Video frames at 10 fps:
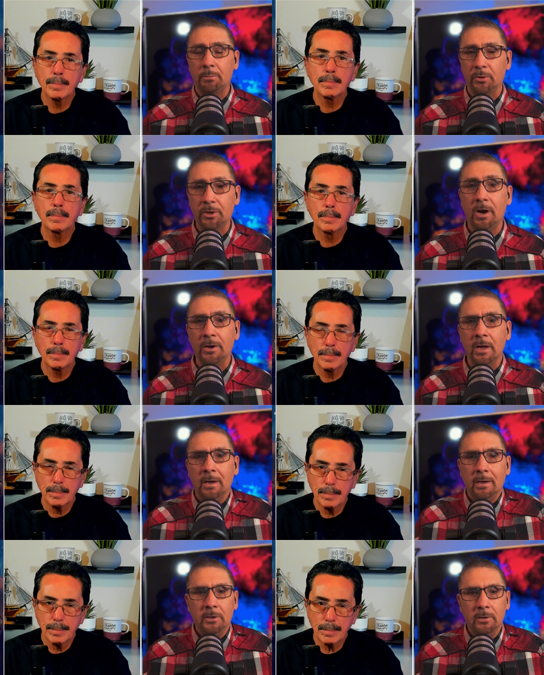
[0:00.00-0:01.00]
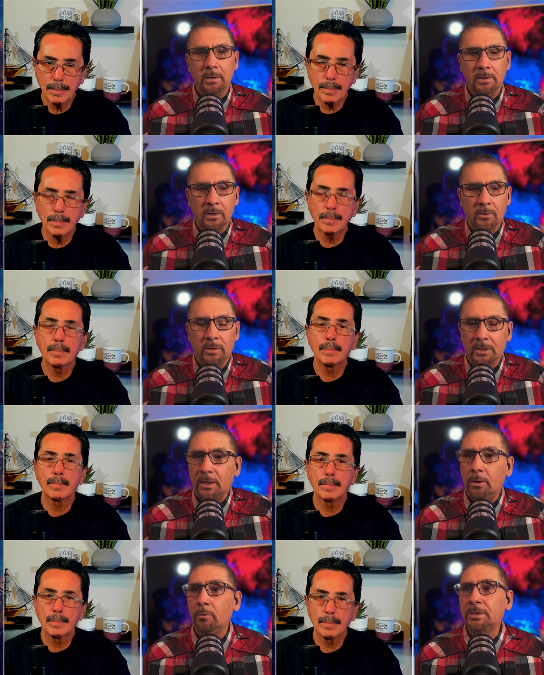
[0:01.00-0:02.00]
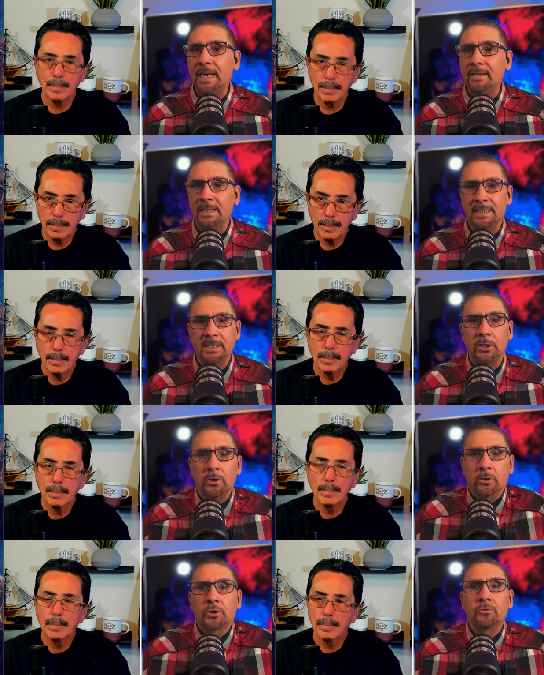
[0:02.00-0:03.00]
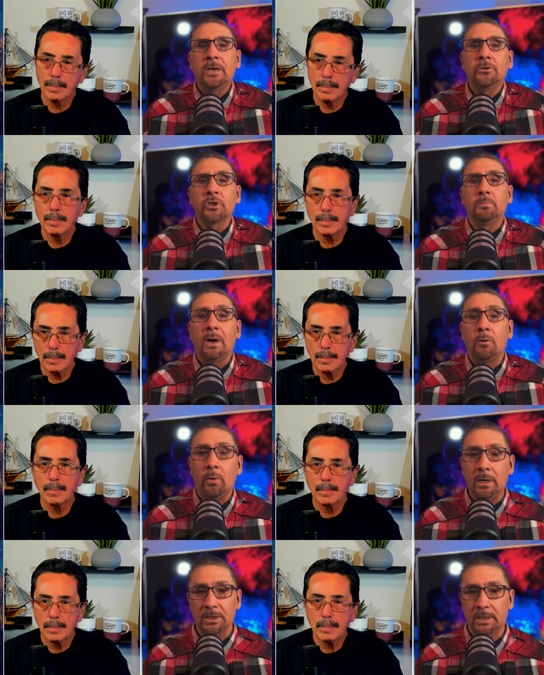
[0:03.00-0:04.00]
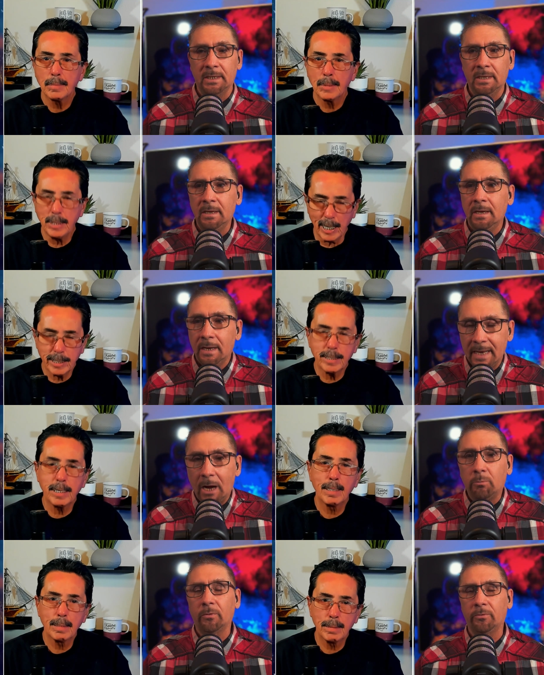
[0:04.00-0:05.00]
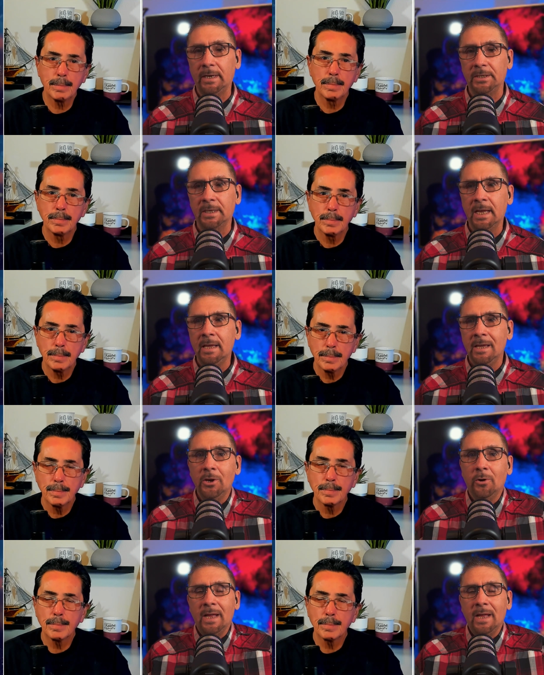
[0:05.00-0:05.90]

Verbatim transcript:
Speaker 1: with God, you, you know, there's an old saying that says, "You're strangers but once." Yes. Now we're friends. You know, and